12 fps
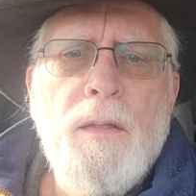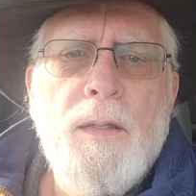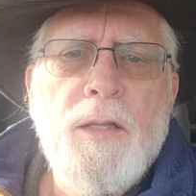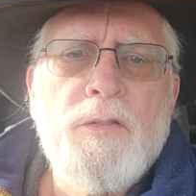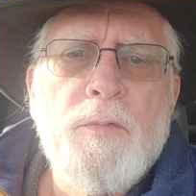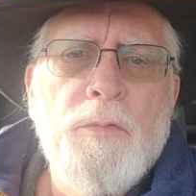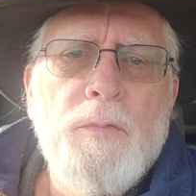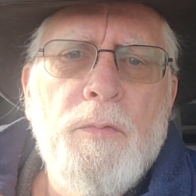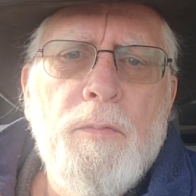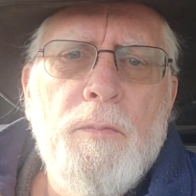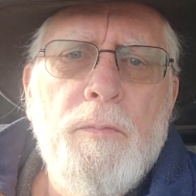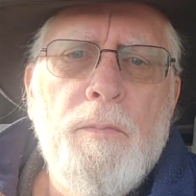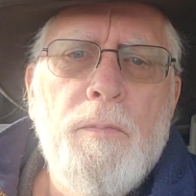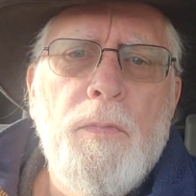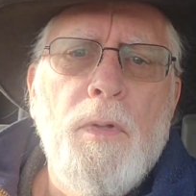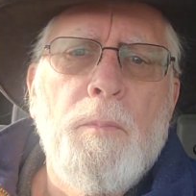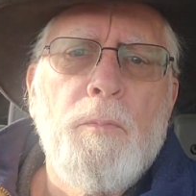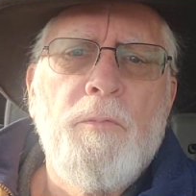get
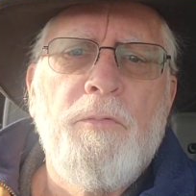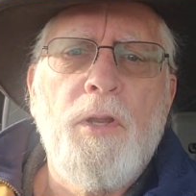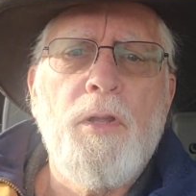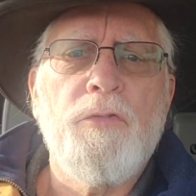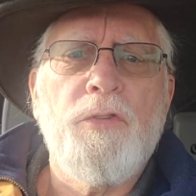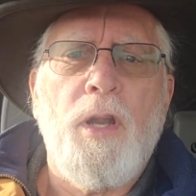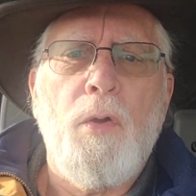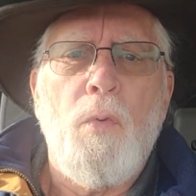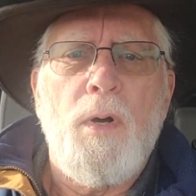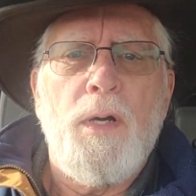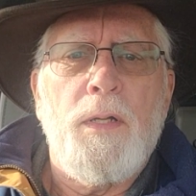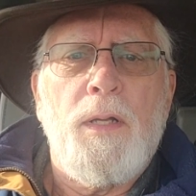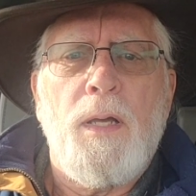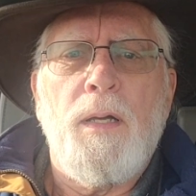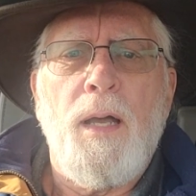the videos that I want,